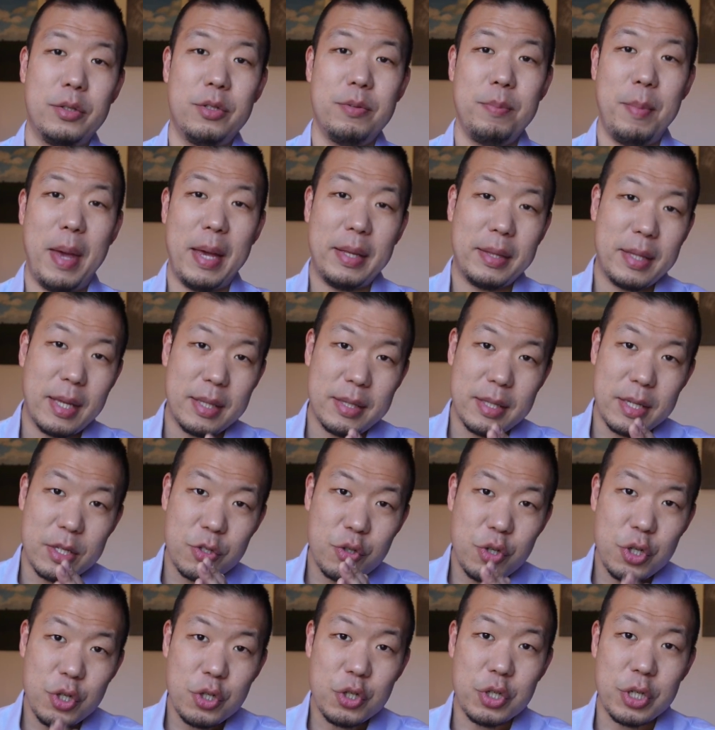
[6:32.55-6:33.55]
to make the
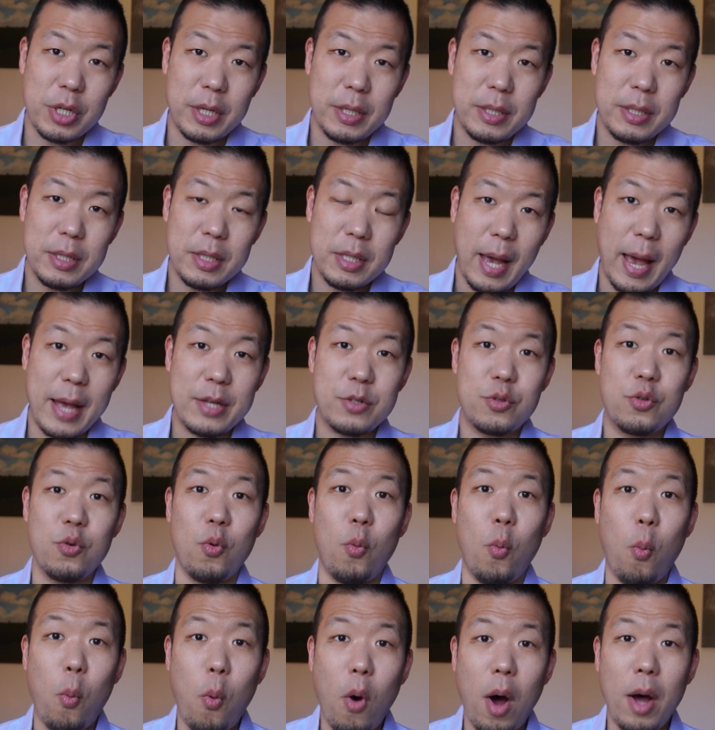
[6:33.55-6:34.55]
decision as to
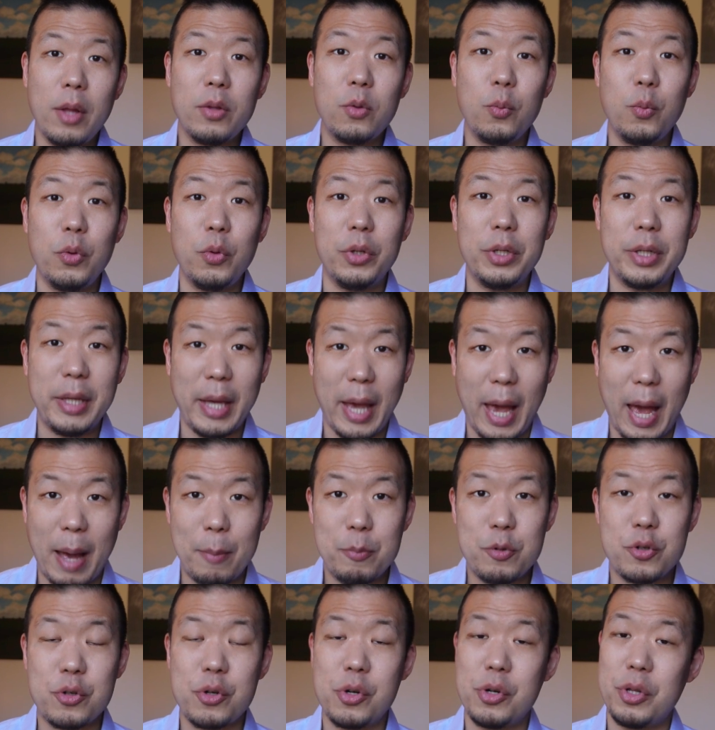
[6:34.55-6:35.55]
what will
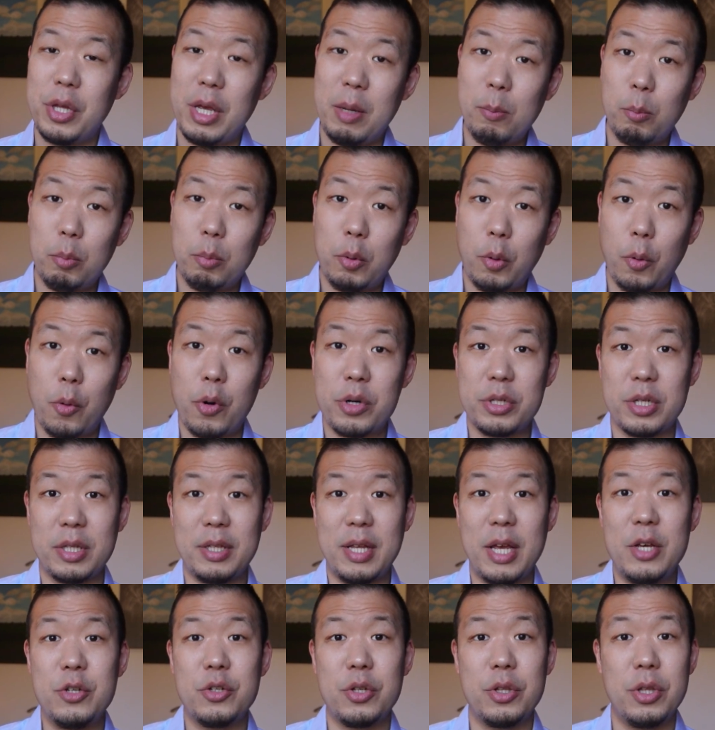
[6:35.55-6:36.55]
capture the employer's
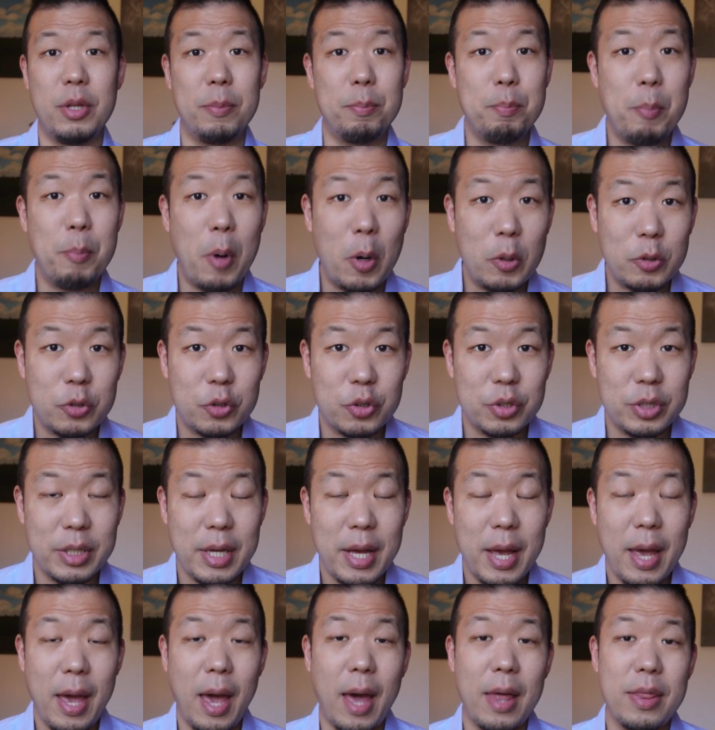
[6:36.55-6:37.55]
attention the most
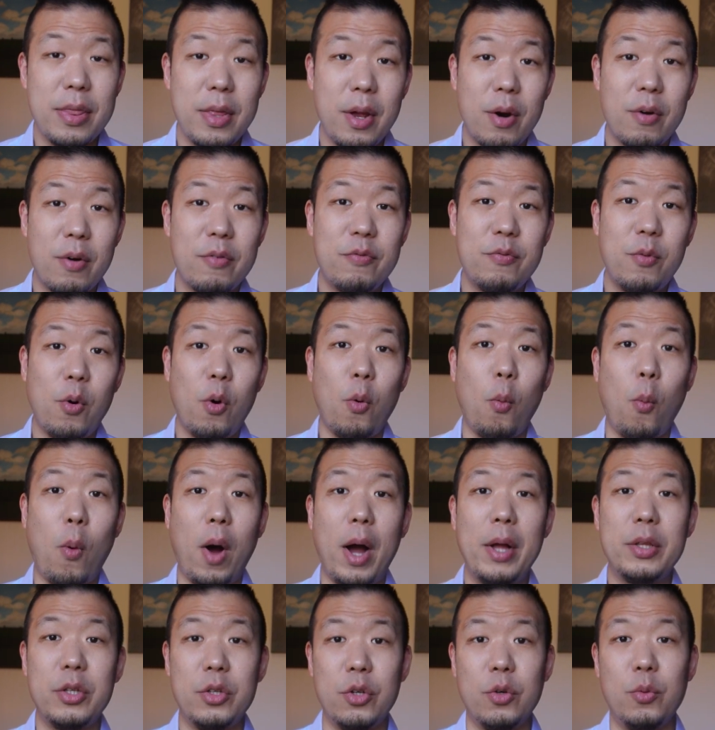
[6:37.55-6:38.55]
and therefore
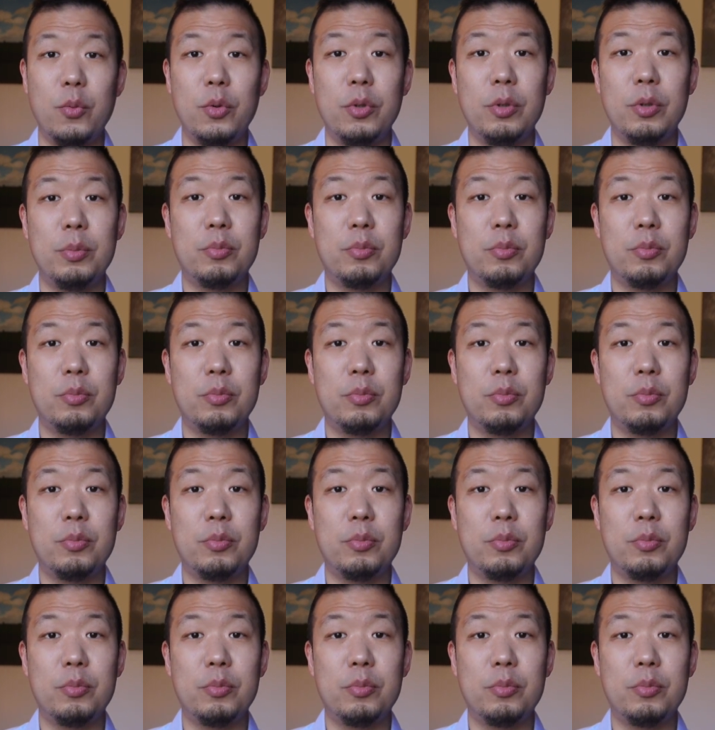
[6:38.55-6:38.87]
what you will